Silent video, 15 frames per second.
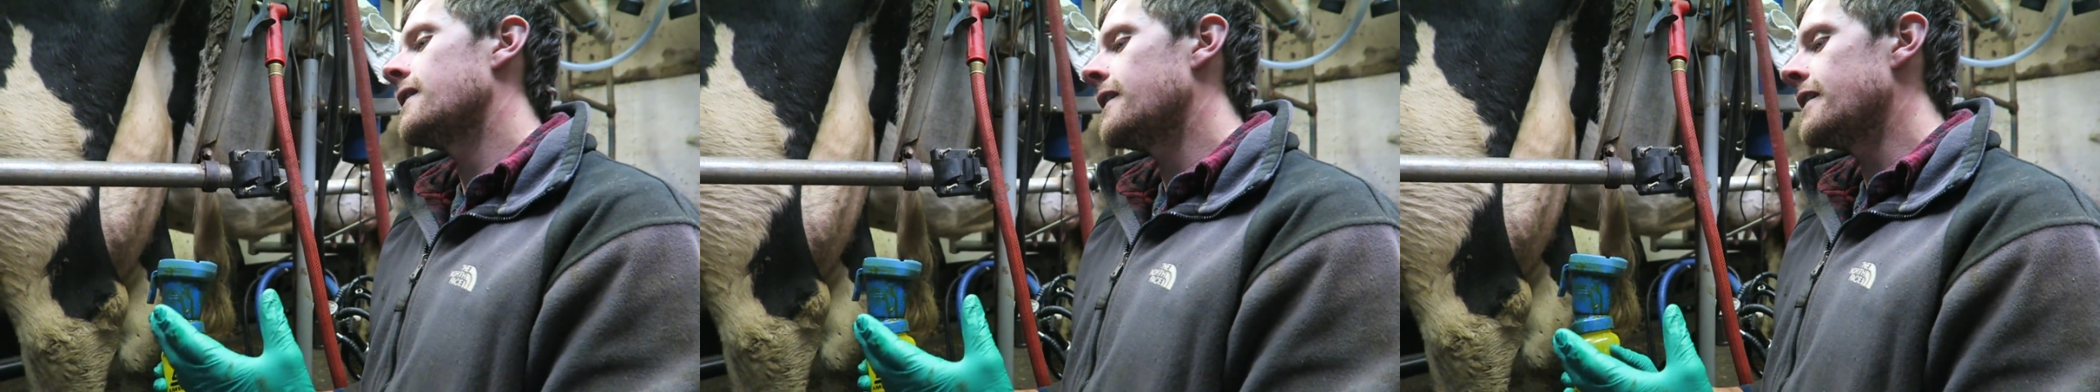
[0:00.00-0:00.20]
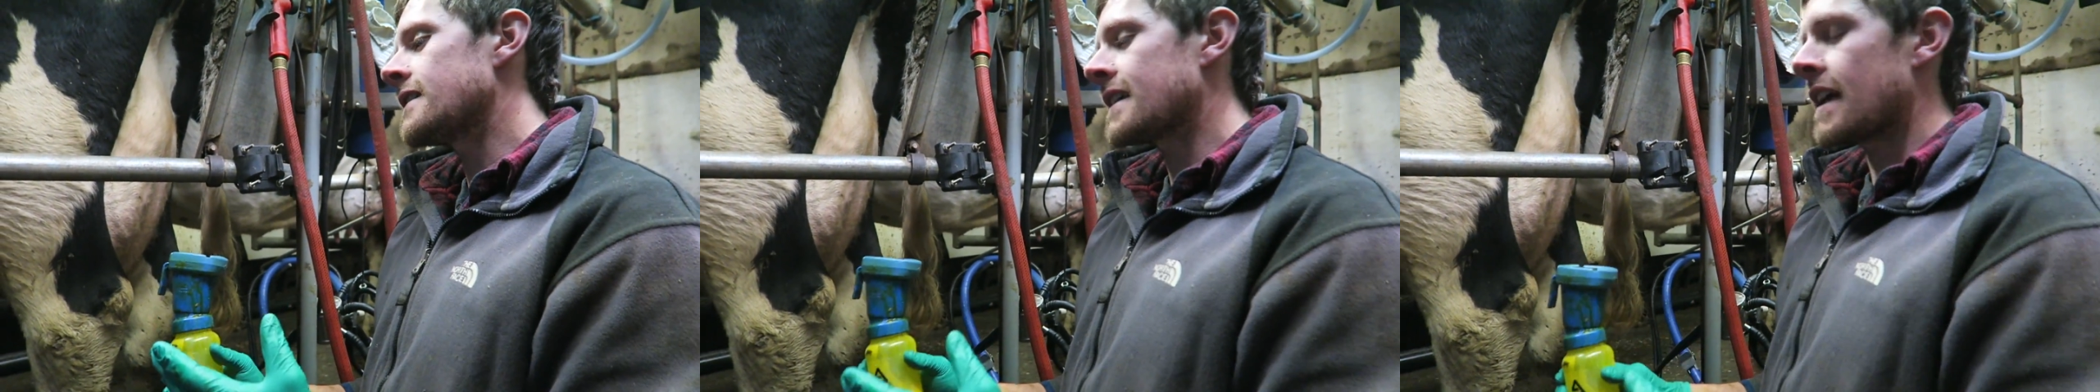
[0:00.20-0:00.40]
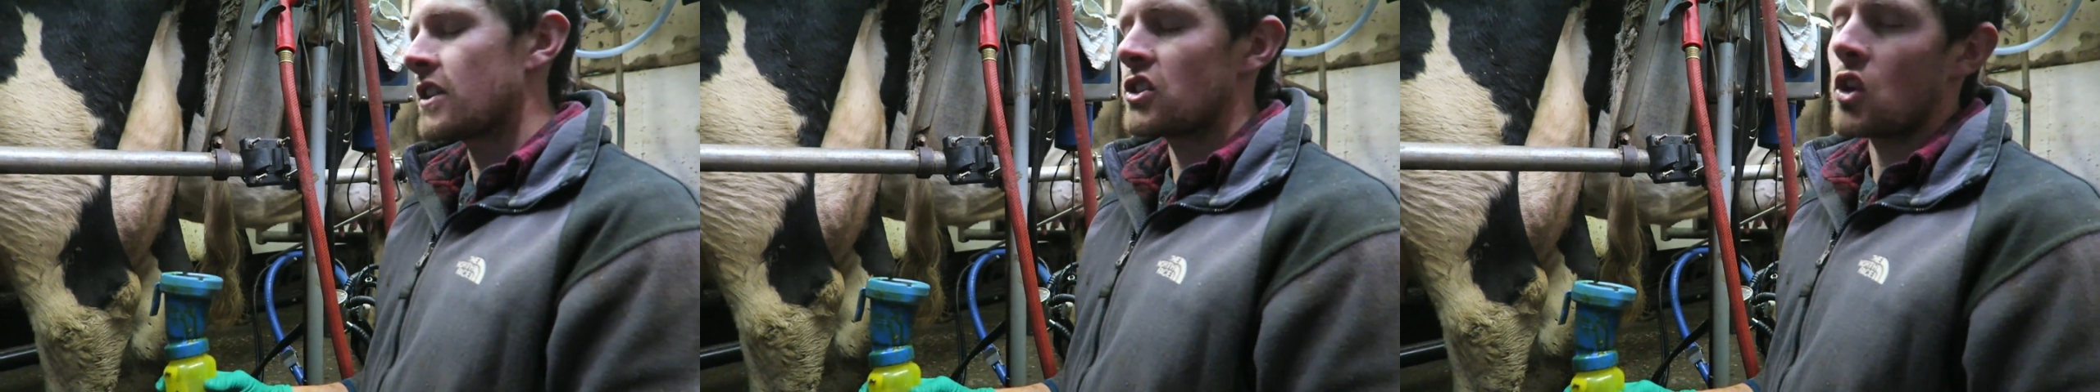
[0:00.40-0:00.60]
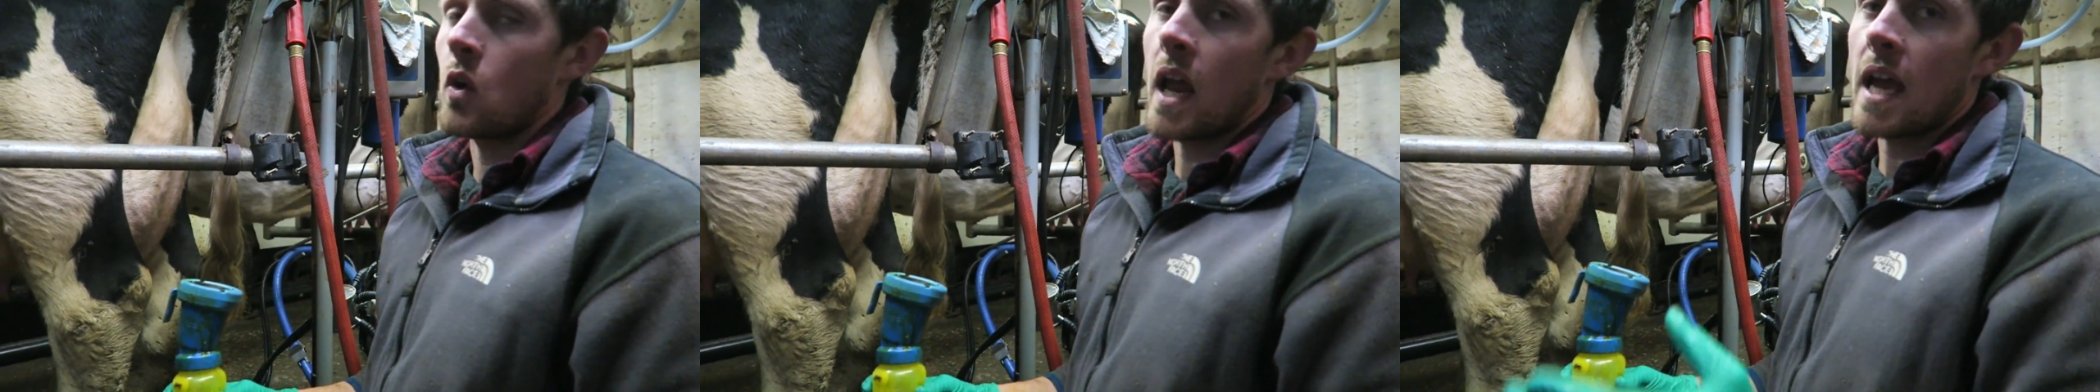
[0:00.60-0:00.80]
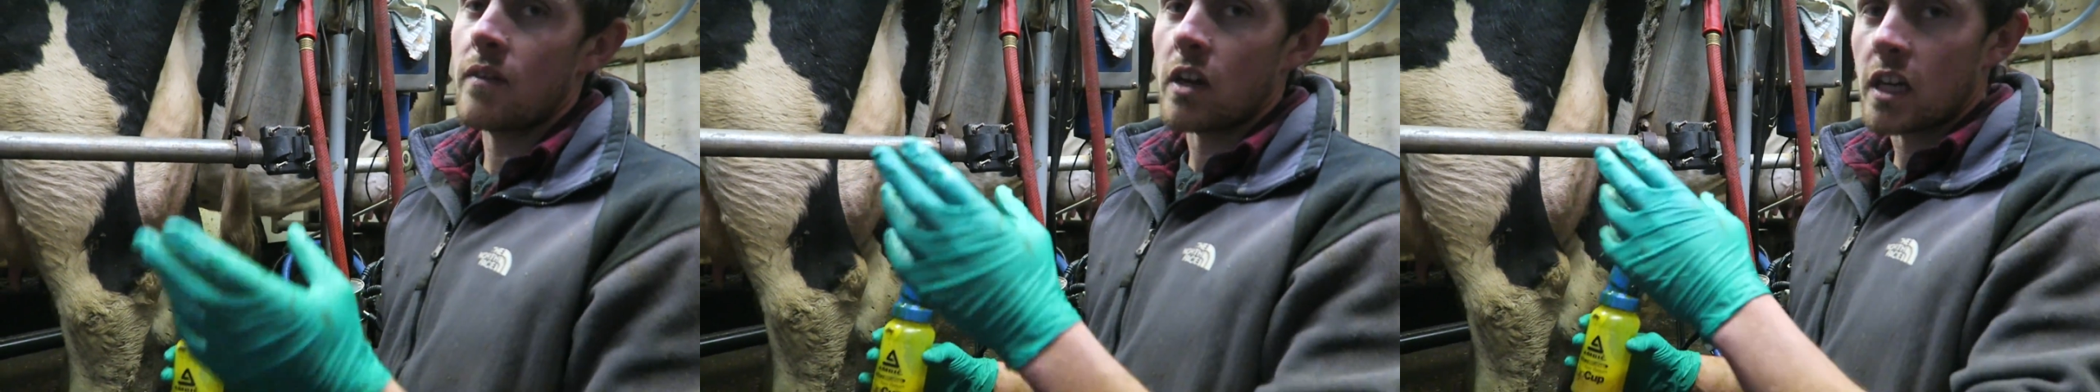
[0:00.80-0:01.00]
these guys
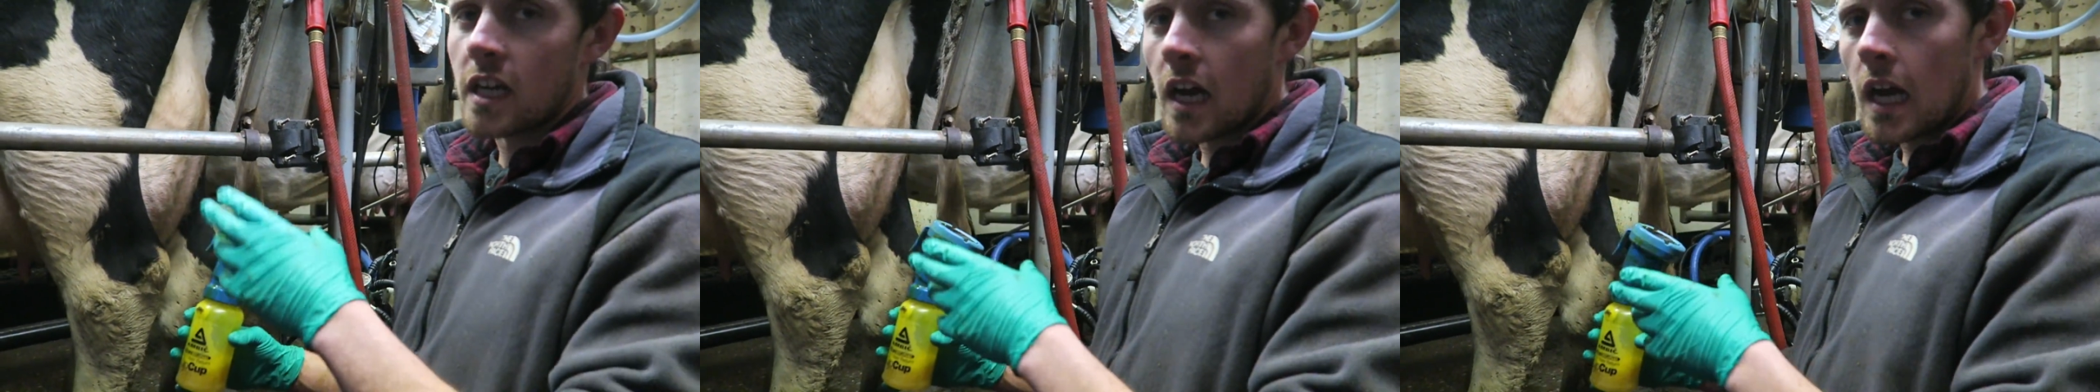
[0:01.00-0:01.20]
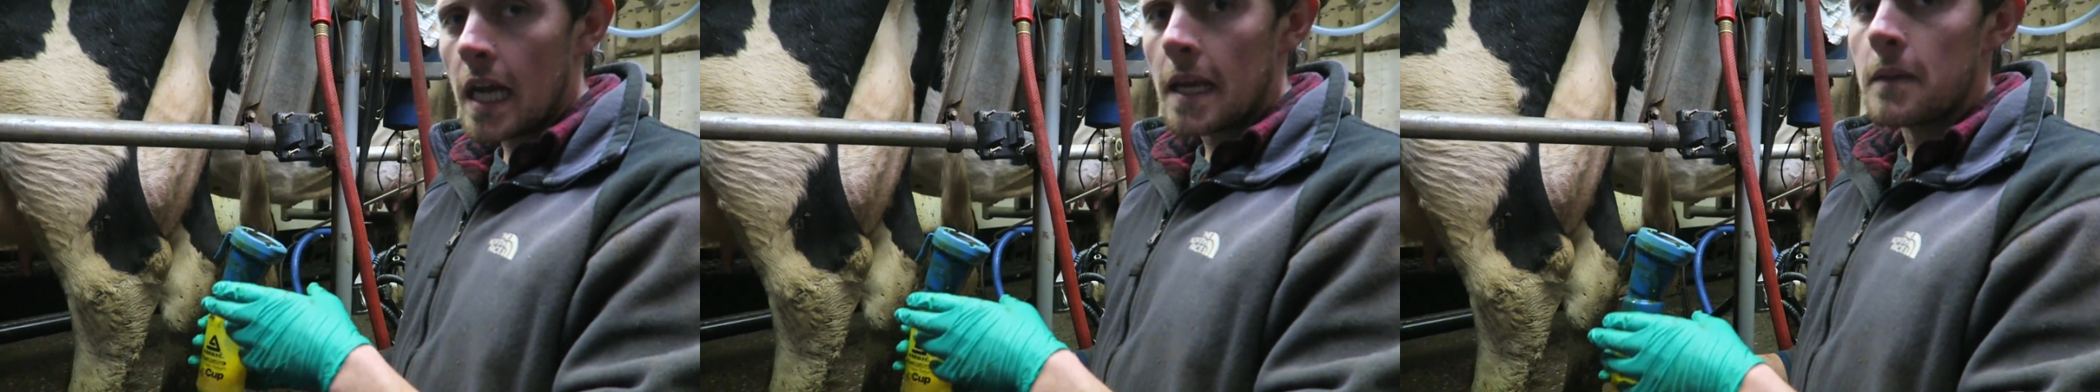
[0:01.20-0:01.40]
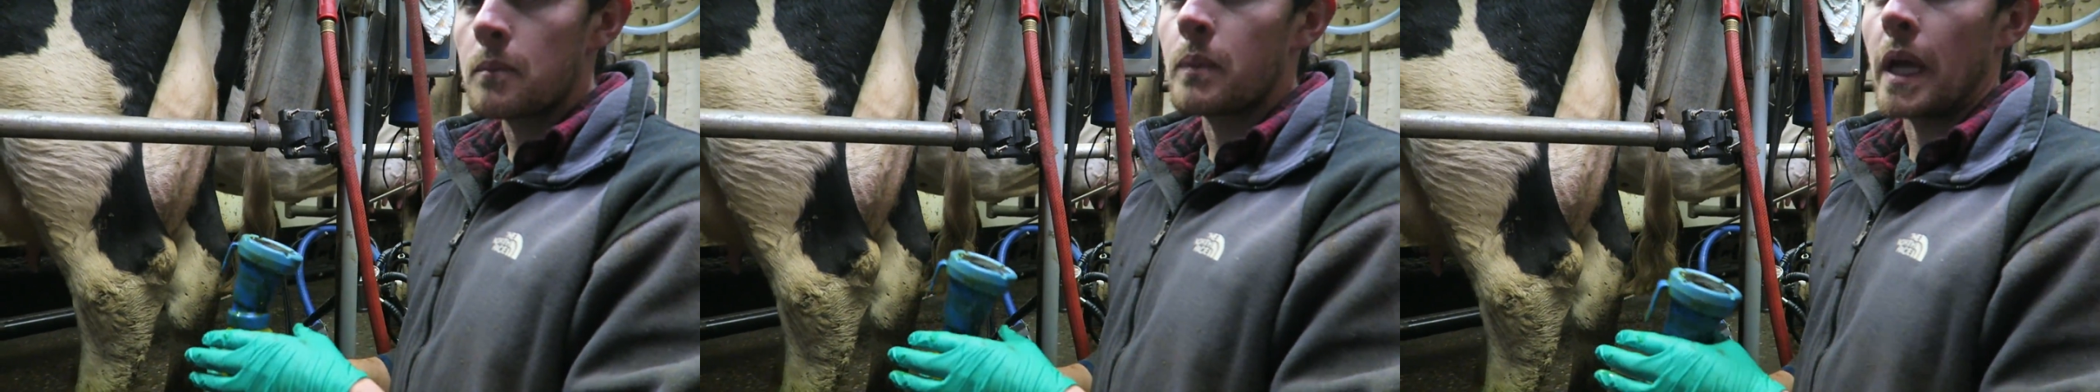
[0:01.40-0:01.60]
don't have a cut,